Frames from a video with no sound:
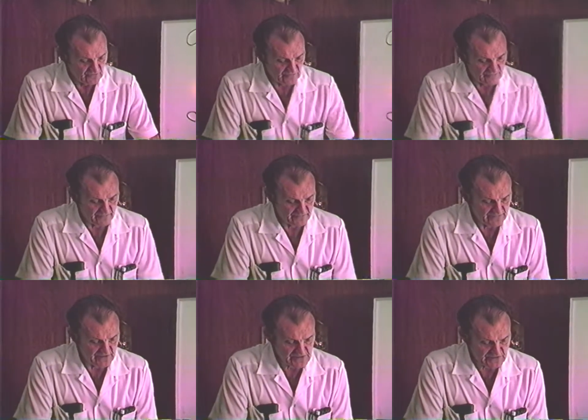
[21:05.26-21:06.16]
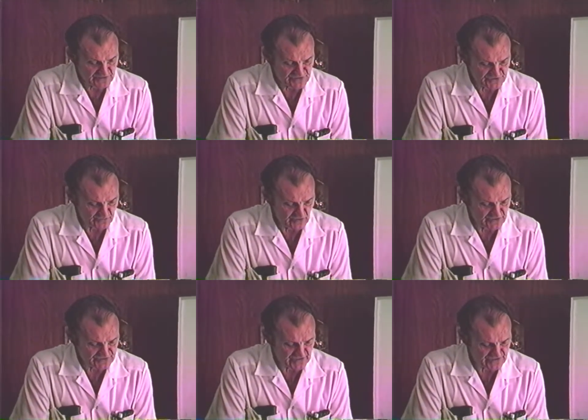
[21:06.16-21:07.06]
remember this that Sister
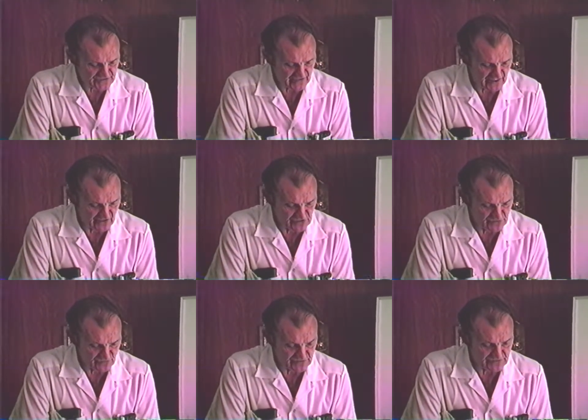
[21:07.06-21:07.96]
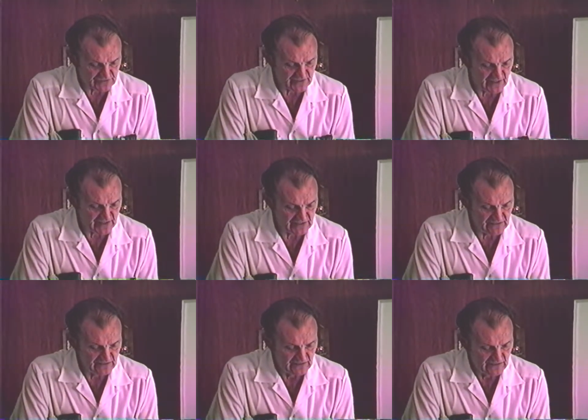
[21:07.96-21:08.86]
White says that our children can
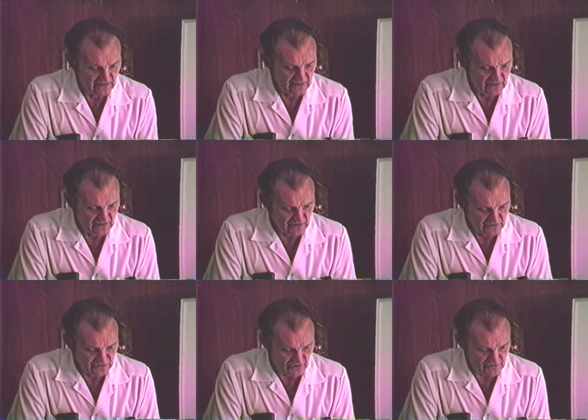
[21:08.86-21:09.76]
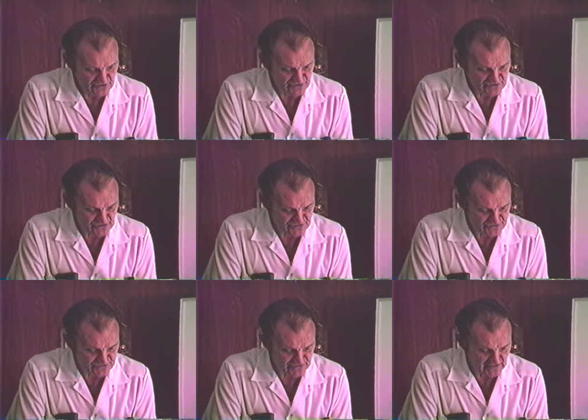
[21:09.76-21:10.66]
gain knowledge as
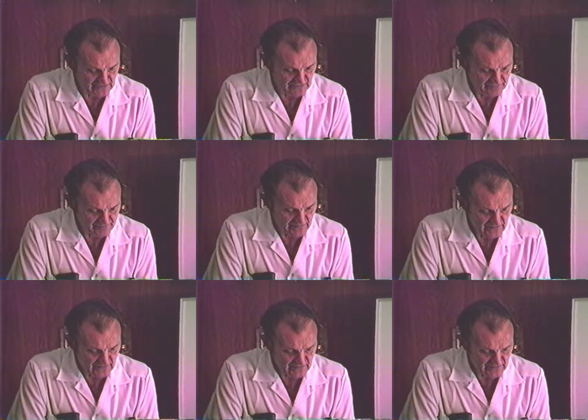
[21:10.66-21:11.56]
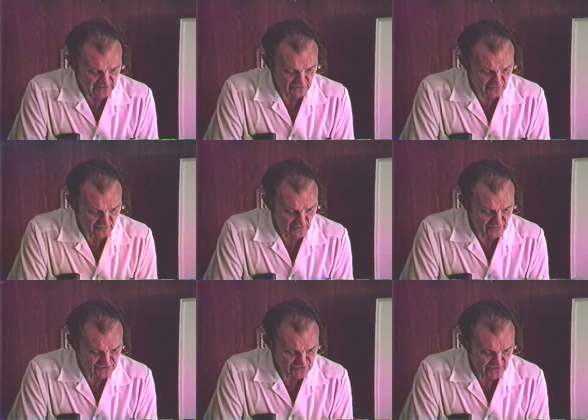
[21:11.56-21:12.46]
Jesus did. They can
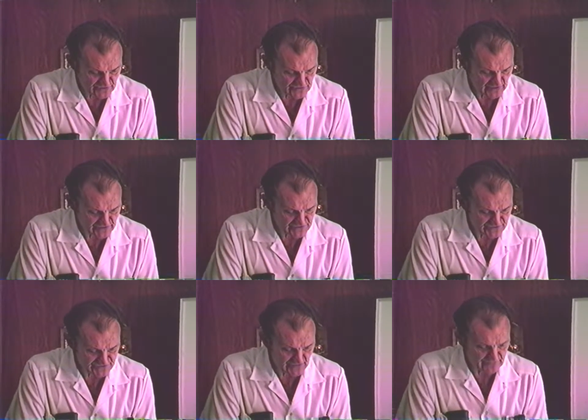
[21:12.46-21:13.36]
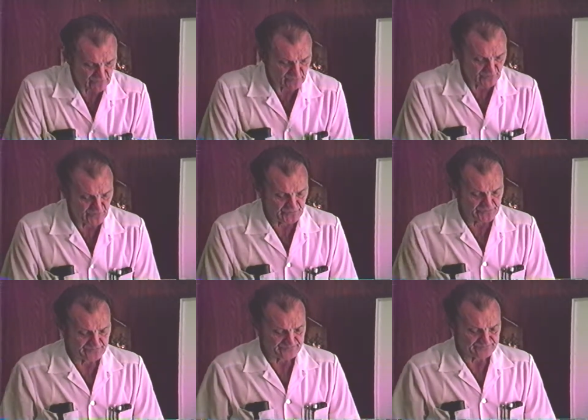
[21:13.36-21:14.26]
grow as, as, as the Saviour
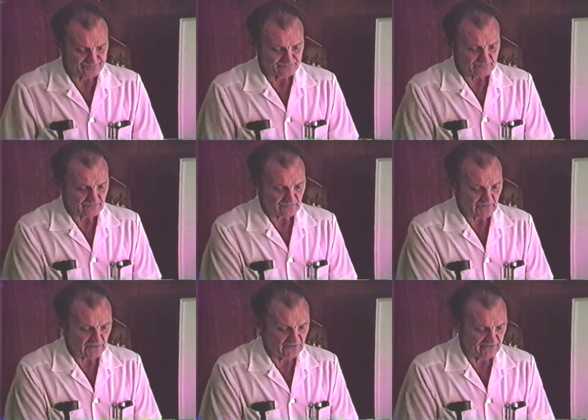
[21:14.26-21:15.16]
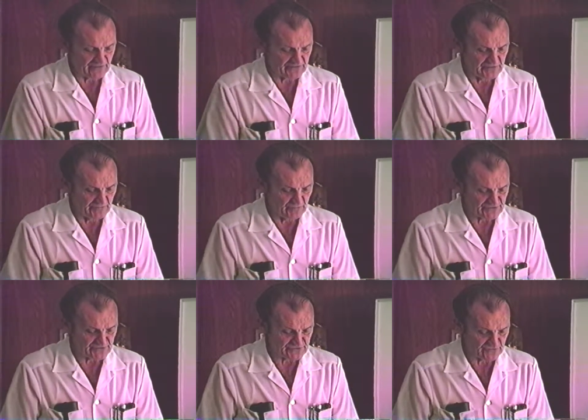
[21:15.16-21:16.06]
grew. In fact, in the book
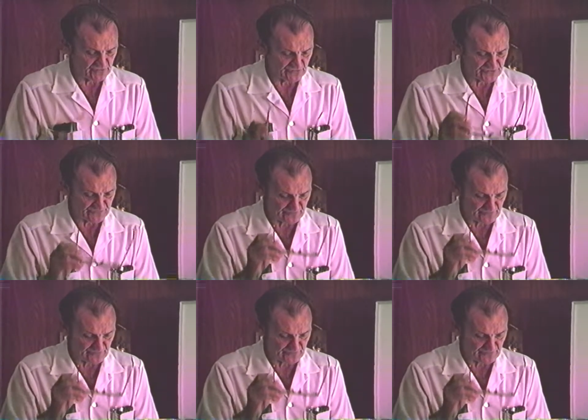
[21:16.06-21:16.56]
Sons and Daughters of